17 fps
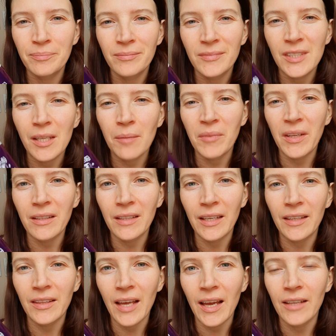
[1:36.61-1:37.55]
Something
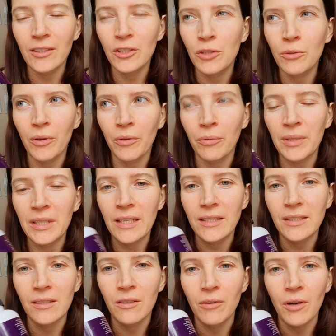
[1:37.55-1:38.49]
like that, two or three
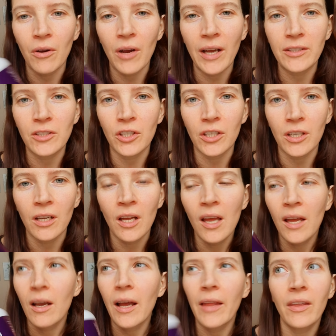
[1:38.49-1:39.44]
days in a row. I took,
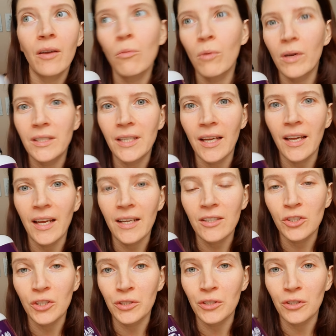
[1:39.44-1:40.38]
I think one day I
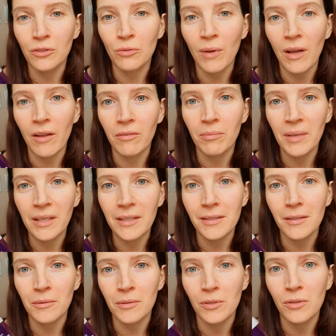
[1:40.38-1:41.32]
actually took 12 because
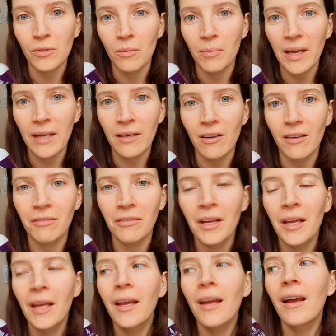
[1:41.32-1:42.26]
I was so bad off.
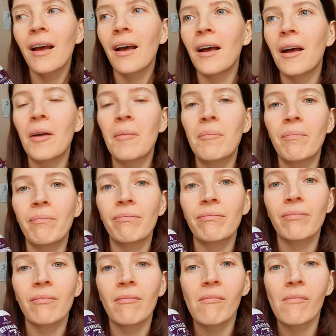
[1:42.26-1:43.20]
Um,
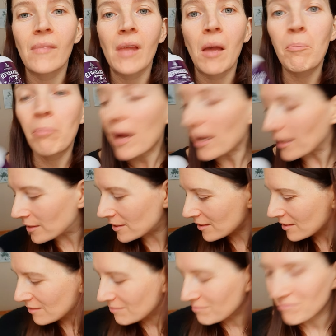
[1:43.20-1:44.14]

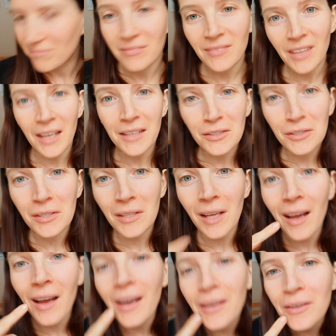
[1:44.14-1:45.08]
but as
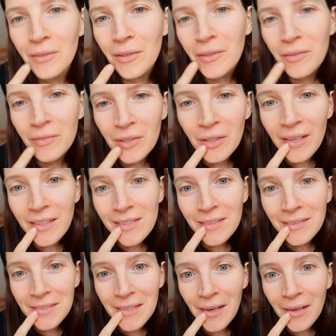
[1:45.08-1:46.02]
I don't know if you guys
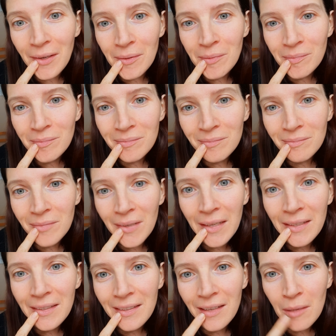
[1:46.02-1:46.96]
can tell,
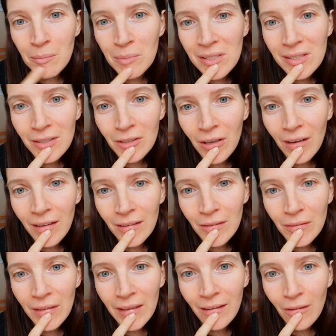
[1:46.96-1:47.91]
but I'm still kind
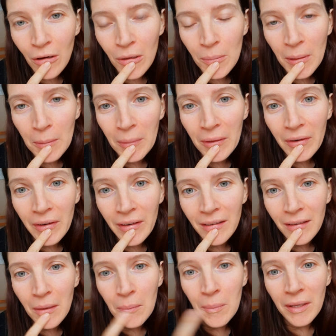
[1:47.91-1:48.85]
of like on my
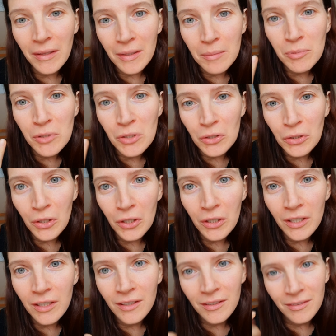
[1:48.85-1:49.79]
period and my lips
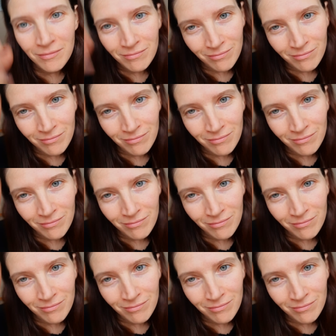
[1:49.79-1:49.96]
look,